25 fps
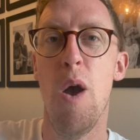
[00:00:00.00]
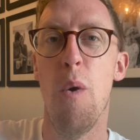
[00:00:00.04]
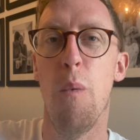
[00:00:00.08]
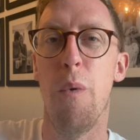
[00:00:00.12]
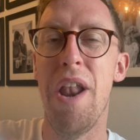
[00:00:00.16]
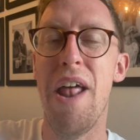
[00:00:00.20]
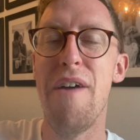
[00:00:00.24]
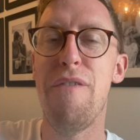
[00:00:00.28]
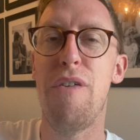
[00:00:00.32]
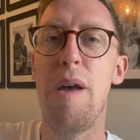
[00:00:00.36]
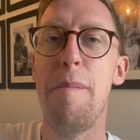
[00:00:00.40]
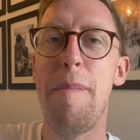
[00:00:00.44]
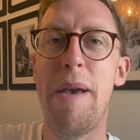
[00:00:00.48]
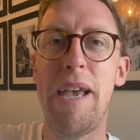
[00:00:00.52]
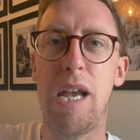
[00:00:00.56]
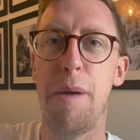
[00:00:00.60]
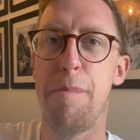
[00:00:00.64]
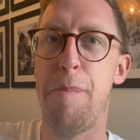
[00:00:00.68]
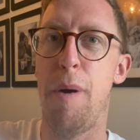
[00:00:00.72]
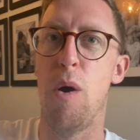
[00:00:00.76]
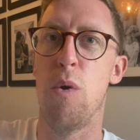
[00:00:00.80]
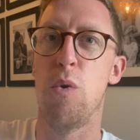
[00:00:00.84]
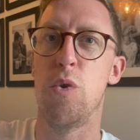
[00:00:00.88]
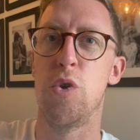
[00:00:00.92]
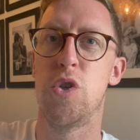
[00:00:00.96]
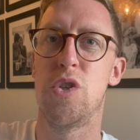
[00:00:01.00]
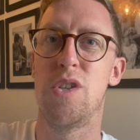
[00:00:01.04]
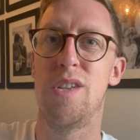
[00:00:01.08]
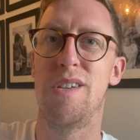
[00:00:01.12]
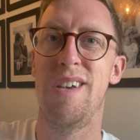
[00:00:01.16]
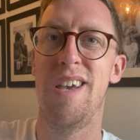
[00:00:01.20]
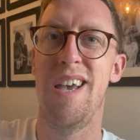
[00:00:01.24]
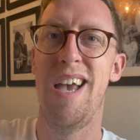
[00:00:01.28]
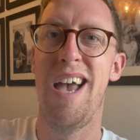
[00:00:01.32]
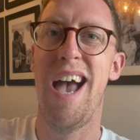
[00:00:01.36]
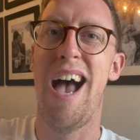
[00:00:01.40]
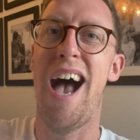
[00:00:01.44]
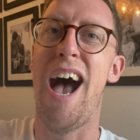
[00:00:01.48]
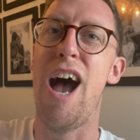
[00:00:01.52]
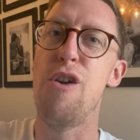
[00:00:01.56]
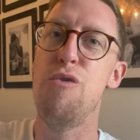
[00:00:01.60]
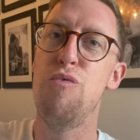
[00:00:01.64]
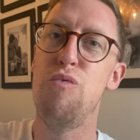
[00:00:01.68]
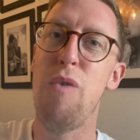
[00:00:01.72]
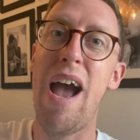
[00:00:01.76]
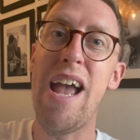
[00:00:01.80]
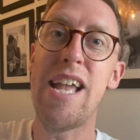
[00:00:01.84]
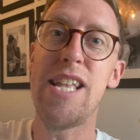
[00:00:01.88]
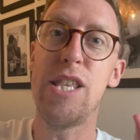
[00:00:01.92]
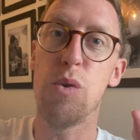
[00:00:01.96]
Whenever I make a post, I
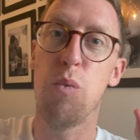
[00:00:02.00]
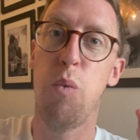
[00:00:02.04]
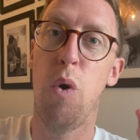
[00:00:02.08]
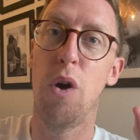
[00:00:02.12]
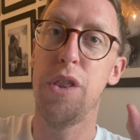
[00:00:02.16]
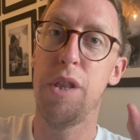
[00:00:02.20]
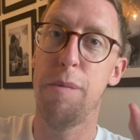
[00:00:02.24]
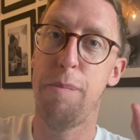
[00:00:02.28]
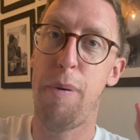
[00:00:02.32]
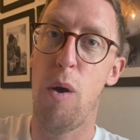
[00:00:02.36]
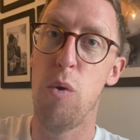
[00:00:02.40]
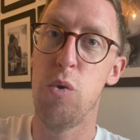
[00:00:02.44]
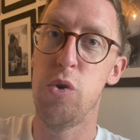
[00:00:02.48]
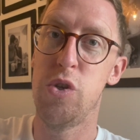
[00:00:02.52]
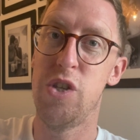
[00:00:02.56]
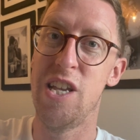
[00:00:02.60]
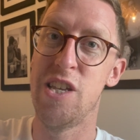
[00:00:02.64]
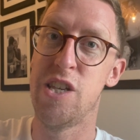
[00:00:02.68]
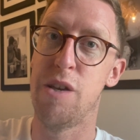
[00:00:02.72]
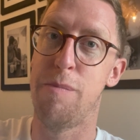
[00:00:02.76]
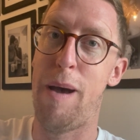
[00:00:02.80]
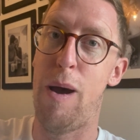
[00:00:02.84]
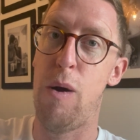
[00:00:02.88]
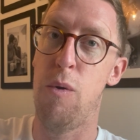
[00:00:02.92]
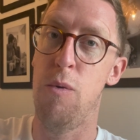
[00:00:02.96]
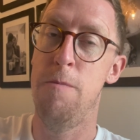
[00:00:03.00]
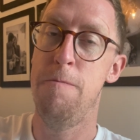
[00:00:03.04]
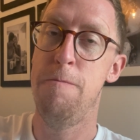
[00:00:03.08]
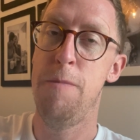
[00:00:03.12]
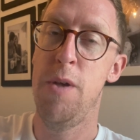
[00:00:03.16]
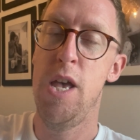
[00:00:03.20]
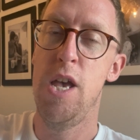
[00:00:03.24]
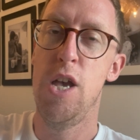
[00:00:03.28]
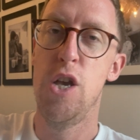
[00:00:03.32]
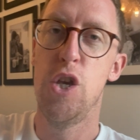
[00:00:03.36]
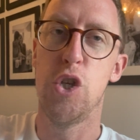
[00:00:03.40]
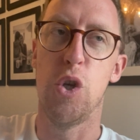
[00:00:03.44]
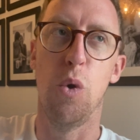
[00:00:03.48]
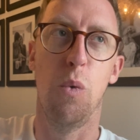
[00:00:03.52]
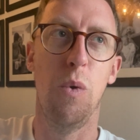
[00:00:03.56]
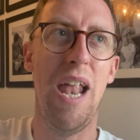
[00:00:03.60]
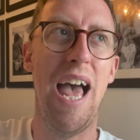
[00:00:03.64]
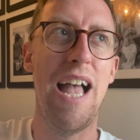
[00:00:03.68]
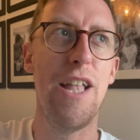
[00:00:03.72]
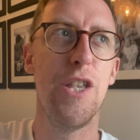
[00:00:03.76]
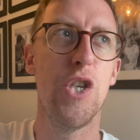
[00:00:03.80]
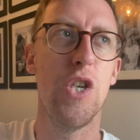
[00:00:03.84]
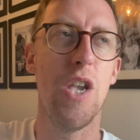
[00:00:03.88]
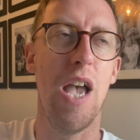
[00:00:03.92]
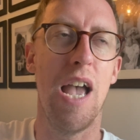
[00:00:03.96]
write what the post is about. So
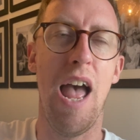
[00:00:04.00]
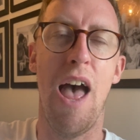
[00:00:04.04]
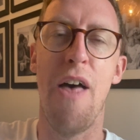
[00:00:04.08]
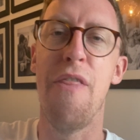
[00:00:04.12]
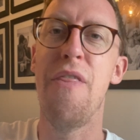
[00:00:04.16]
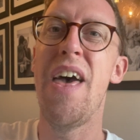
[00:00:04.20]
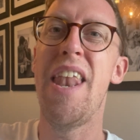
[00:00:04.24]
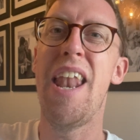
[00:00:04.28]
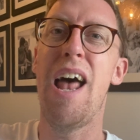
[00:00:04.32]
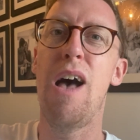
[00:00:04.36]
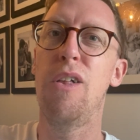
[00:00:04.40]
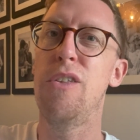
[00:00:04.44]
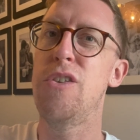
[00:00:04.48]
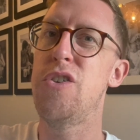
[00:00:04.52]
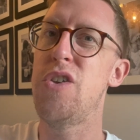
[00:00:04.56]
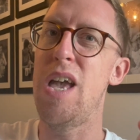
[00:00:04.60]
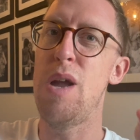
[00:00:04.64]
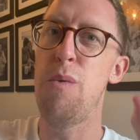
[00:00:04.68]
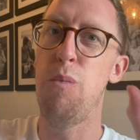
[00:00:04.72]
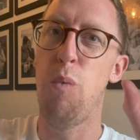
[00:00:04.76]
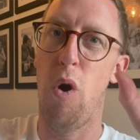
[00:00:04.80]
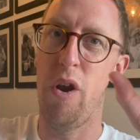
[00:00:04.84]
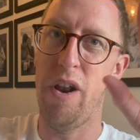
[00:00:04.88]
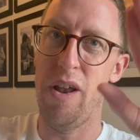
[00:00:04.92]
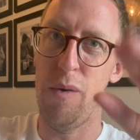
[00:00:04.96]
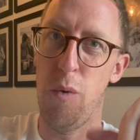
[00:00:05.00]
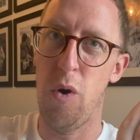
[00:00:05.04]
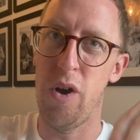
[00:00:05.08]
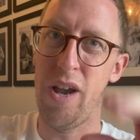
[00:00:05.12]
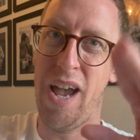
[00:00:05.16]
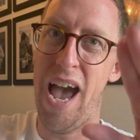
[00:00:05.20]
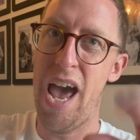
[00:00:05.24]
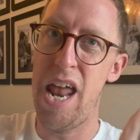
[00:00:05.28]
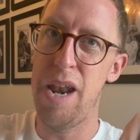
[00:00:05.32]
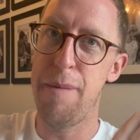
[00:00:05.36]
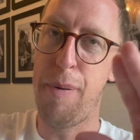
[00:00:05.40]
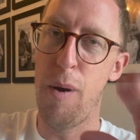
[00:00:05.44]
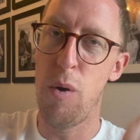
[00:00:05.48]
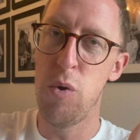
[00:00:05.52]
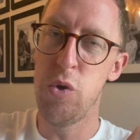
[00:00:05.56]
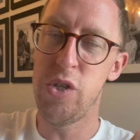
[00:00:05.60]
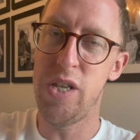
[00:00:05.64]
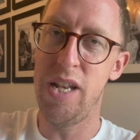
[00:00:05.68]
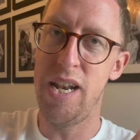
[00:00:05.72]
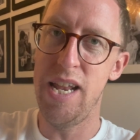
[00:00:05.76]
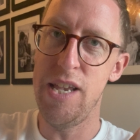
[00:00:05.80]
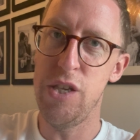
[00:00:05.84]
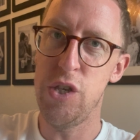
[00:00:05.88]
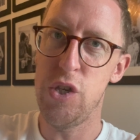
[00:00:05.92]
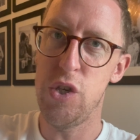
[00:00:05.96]
let's, uh, and then I'll say what it, what kind of post
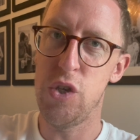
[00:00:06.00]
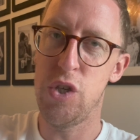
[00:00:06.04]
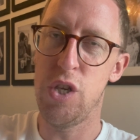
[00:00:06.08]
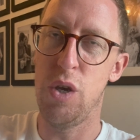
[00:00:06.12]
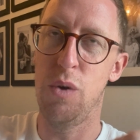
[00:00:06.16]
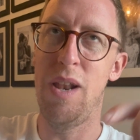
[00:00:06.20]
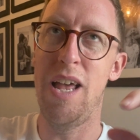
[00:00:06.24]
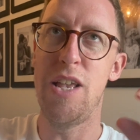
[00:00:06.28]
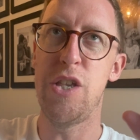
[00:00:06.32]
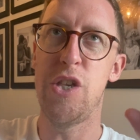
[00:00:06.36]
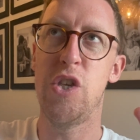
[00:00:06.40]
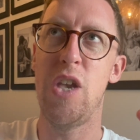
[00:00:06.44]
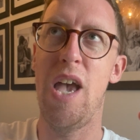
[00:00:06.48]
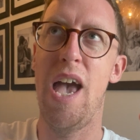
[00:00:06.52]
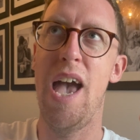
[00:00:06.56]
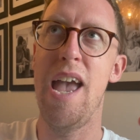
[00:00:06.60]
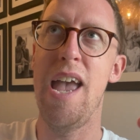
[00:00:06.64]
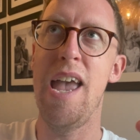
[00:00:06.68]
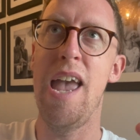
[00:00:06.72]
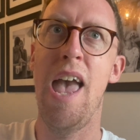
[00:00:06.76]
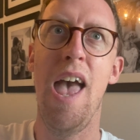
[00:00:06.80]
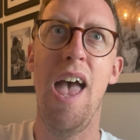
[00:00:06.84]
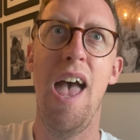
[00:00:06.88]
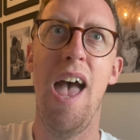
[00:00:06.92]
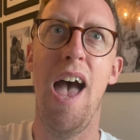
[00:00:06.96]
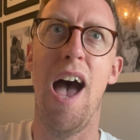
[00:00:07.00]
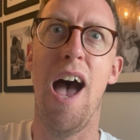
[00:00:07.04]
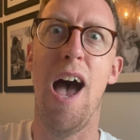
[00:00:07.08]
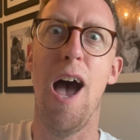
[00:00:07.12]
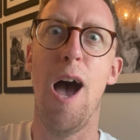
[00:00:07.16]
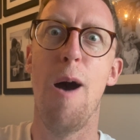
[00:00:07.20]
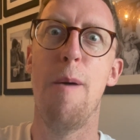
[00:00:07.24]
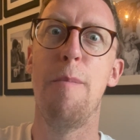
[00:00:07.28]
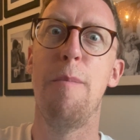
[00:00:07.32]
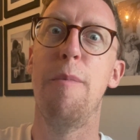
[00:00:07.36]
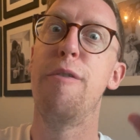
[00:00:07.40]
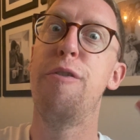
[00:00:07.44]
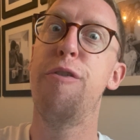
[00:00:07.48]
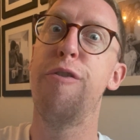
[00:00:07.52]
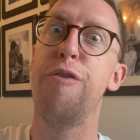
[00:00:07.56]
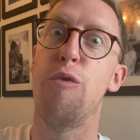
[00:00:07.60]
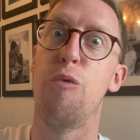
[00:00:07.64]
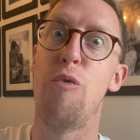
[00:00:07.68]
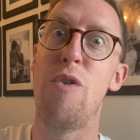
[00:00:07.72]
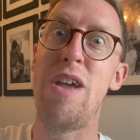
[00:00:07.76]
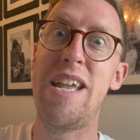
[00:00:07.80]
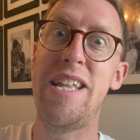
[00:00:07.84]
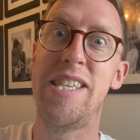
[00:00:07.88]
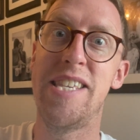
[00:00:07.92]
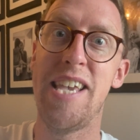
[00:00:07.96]
it is. So let's say um,
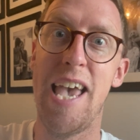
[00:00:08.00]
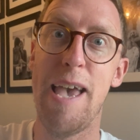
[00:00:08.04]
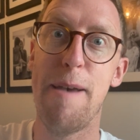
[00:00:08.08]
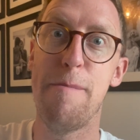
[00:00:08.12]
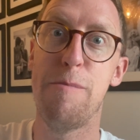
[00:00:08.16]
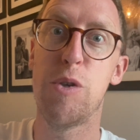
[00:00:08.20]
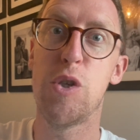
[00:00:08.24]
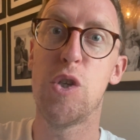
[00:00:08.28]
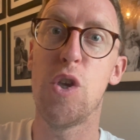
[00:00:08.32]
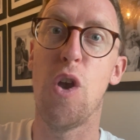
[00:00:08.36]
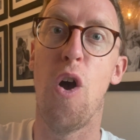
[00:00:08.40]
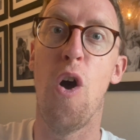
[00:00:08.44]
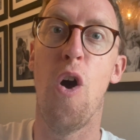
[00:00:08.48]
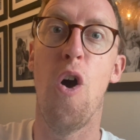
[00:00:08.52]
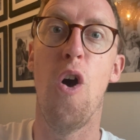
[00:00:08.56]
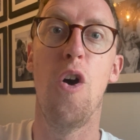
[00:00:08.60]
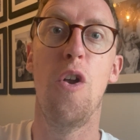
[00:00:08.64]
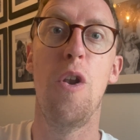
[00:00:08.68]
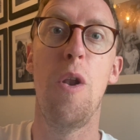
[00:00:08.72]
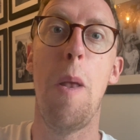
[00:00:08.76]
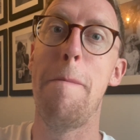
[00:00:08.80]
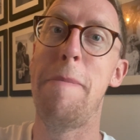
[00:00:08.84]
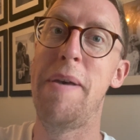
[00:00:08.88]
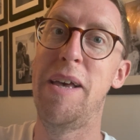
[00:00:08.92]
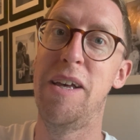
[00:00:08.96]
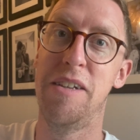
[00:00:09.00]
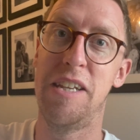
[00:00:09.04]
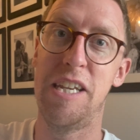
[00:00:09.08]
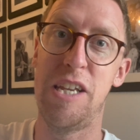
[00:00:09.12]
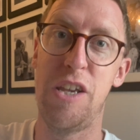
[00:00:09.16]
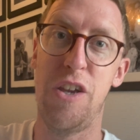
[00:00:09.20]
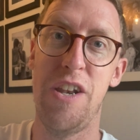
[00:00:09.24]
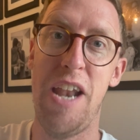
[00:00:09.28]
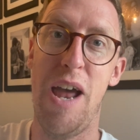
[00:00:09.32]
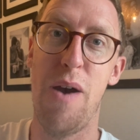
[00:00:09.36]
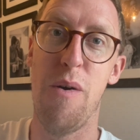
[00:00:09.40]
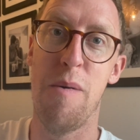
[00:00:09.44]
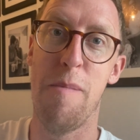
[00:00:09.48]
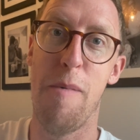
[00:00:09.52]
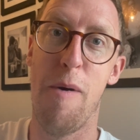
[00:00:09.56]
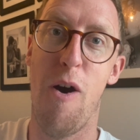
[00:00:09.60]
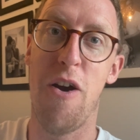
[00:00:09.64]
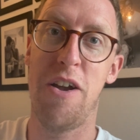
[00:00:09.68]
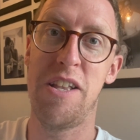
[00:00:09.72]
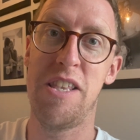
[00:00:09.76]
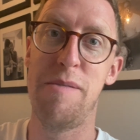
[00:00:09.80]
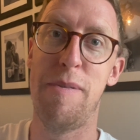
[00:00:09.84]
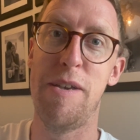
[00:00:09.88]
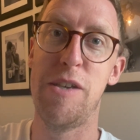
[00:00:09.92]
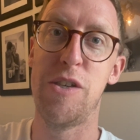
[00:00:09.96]
three tips on building your network
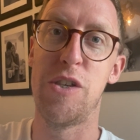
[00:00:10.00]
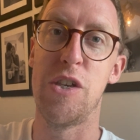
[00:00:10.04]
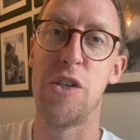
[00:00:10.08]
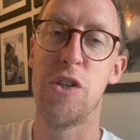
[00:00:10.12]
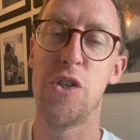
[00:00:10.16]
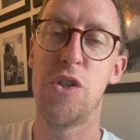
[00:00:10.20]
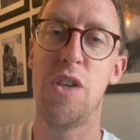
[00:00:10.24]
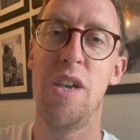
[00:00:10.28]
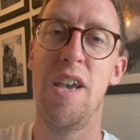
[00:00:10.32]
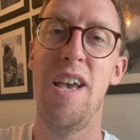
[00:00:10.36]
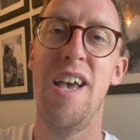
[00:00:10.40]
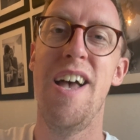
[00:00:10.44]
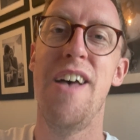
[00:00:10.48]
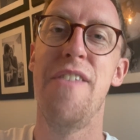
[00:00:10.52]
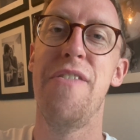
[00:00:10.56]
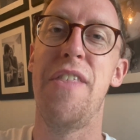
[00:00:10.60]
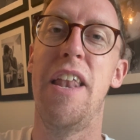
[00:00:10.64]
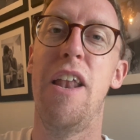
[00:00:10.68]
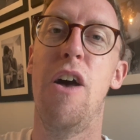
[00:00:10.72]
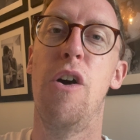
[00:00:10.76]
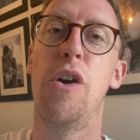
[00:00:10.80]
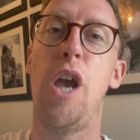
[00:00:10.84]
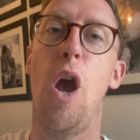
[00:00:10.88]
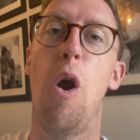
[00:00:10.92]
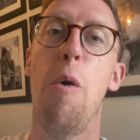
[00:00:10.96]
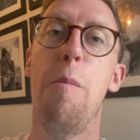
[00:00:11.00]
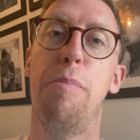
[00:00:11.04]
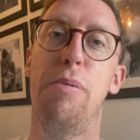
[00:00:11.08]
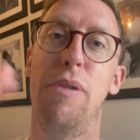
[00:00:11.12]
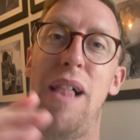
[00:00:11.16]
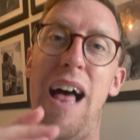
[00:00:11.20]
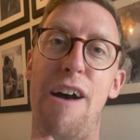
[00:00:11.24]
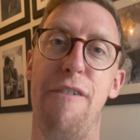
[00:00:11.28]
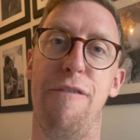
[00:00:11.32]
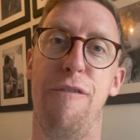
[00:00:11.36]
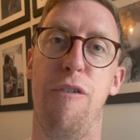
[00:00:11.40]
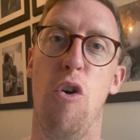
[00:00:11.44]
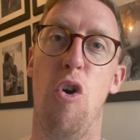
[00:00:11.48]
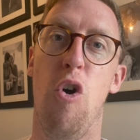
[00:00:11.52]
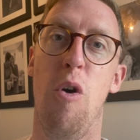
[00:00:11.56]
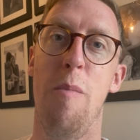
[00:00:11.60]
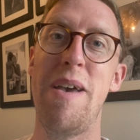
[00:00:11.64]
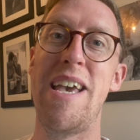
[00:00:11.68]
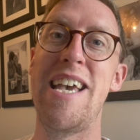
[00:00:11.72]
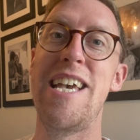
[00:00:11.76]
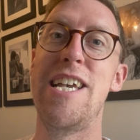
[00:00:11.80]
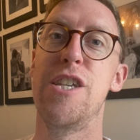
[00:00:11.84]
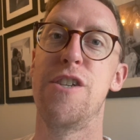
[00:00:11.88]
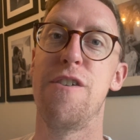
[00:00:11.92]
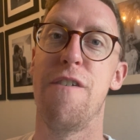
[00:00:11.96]
marketing business. Then I'll go platform
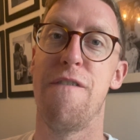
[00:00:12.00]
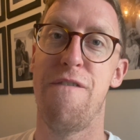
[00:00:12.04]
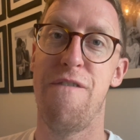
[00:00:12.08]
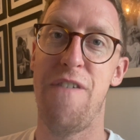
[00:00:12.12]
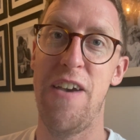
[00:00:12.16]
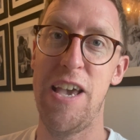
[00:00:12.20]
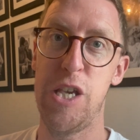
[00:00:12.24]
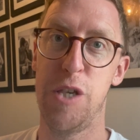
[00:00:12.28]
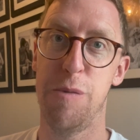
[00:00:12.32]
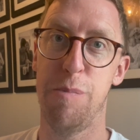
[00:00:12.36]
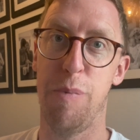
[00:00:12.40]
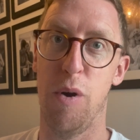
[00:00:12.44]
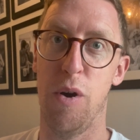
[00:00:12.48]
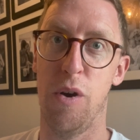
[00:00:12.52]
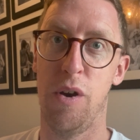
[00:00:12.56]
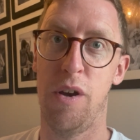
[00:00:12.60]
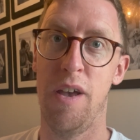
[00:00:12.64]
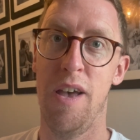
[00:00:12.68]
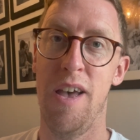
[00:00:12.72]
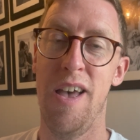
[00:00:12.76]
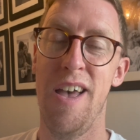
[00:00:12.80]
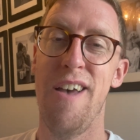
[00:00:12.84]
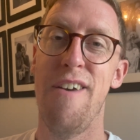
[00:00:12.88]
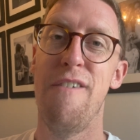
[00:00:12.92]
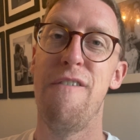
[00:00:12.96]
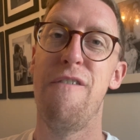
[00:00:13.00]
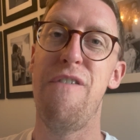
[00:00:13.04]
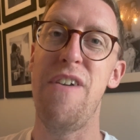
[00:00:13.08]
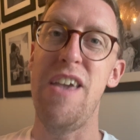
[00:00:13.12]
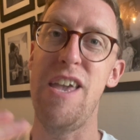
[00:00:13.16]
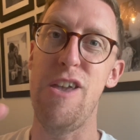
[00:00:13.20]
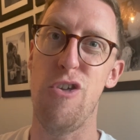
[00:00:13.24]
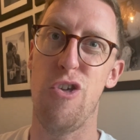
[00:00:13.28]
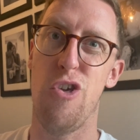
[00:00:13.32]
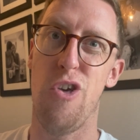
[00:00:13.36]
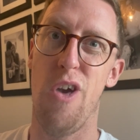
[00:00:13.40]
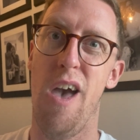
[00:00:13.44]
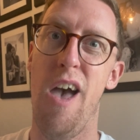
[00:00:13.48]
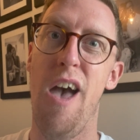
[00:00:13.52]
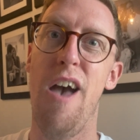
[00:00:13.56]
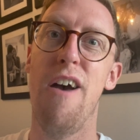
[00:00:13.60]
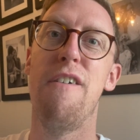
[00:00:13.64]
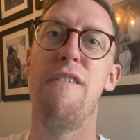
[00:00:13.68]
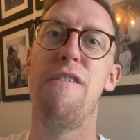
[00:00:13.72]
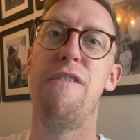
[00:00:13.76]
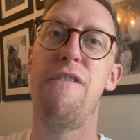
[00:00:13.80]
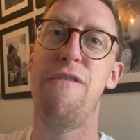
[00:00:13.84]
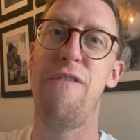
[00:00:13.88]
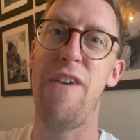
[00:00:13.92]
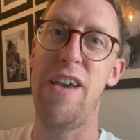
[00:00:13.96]
is Facebook. Feature,
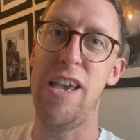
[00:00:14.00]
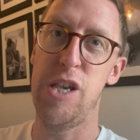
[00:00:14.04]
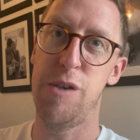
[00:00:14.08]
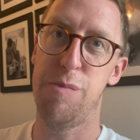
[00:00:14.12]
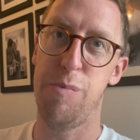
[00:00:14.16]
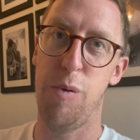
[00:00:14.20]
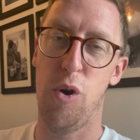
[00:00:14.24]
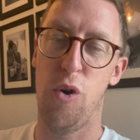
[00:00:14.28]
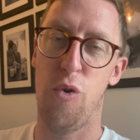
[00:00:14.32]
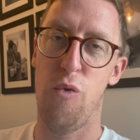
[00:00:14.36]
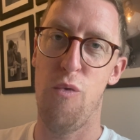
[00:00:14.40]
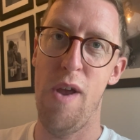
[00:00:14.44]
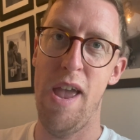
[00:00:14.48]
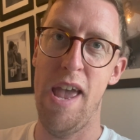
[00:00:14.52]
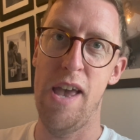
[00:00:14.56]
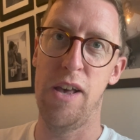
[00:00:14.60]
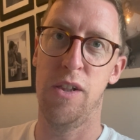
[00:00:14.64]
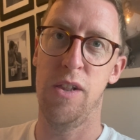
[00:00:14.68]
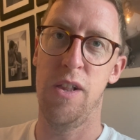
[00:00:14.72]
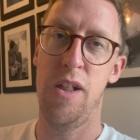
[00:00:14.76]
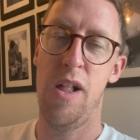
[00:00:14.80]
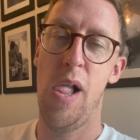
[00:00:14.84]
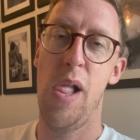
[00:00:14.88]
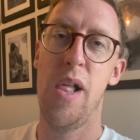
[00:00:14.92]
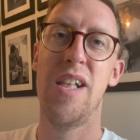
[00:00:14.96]
Facebook Reel.